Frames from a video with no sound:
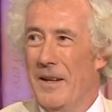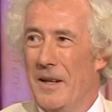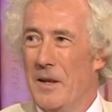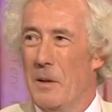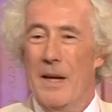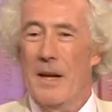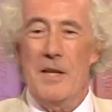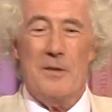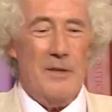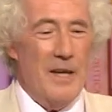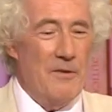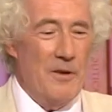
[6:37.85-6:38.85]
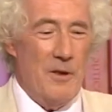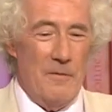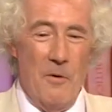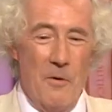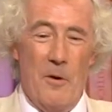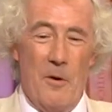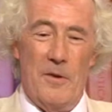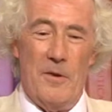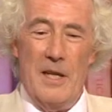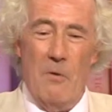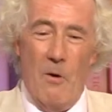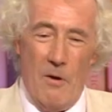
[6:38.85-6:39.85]
In the plays on Henry IV,
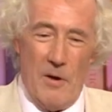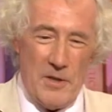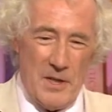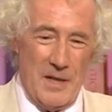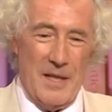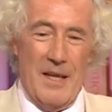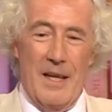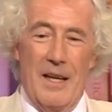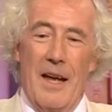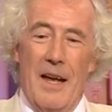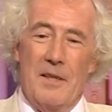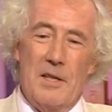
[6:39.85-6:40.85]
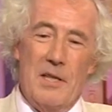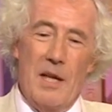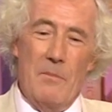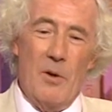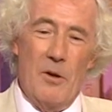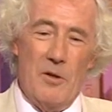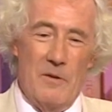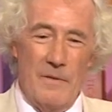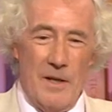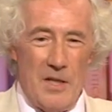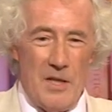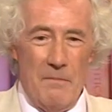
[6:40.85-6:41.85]
he was. And there's some
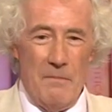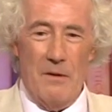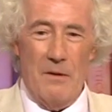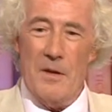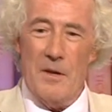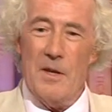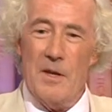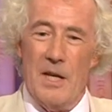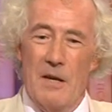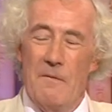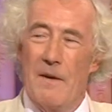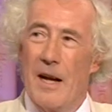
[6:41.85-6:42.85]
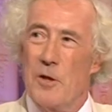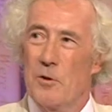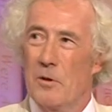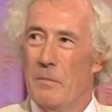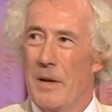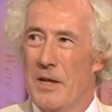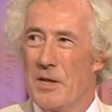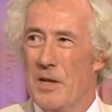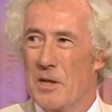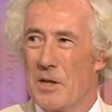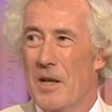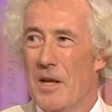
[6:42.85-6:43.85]
controversy about whether there's any factual
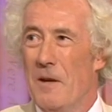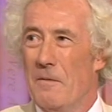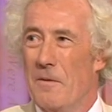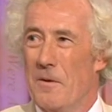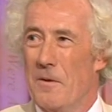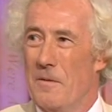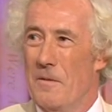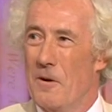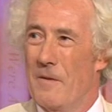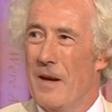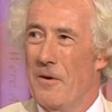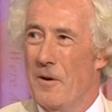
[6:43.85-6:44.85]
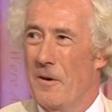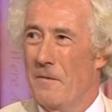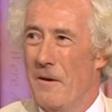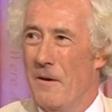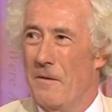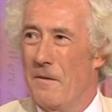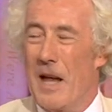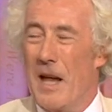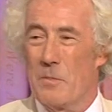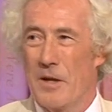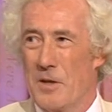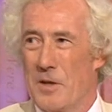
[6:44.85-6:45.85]
basis for the view of Henry V
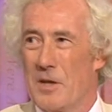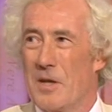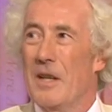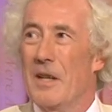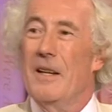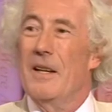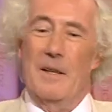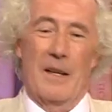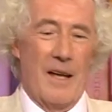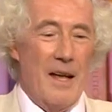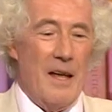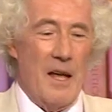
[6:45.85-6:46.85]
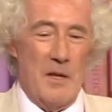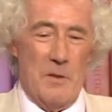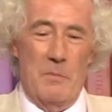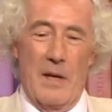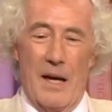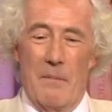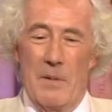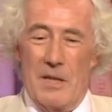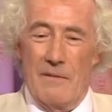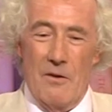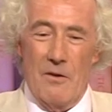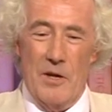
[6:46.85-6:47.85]
as prince as being a bit
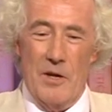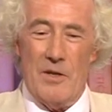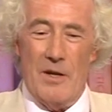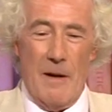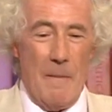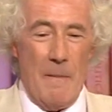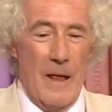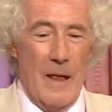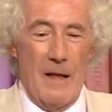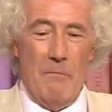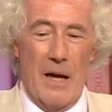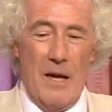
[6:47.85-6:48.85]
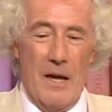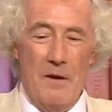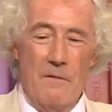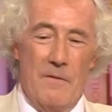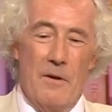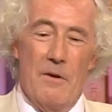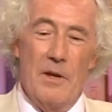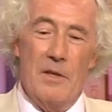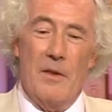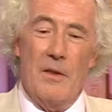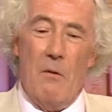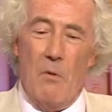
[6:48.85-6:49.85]
of a roisterer. My own view is
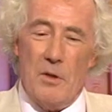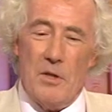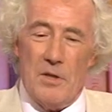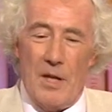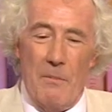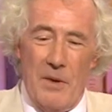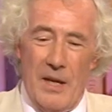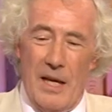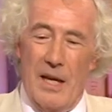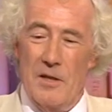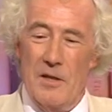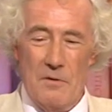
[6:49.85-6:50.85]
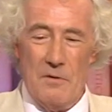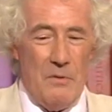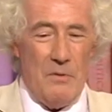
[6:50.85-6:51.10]
that there was something in it.